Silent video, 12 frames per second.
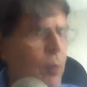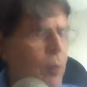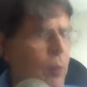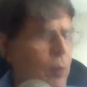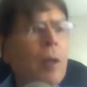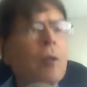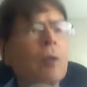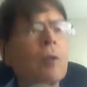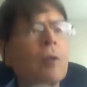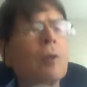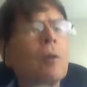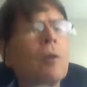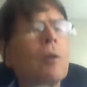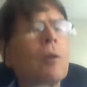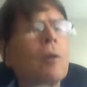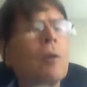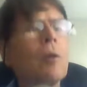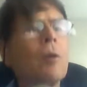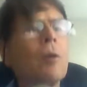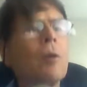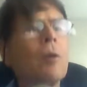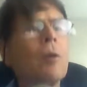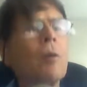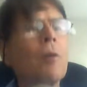compared to
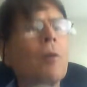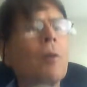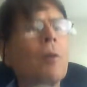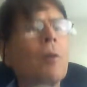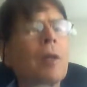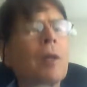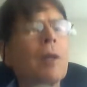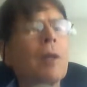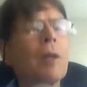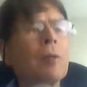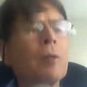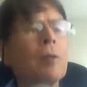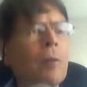therapy or counseling.